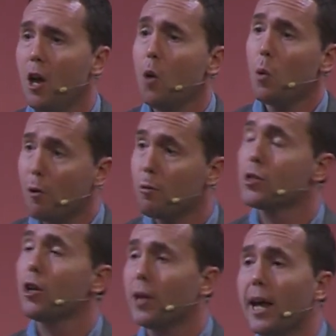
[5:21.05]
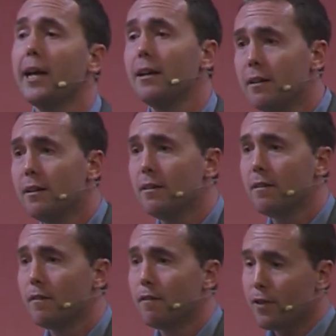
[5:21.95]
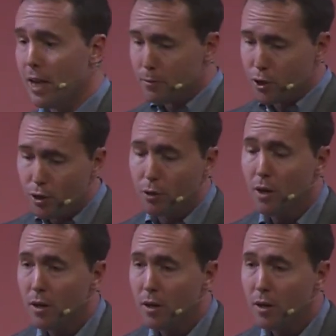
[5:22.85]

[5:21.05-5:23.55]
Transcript: where it was okay for them to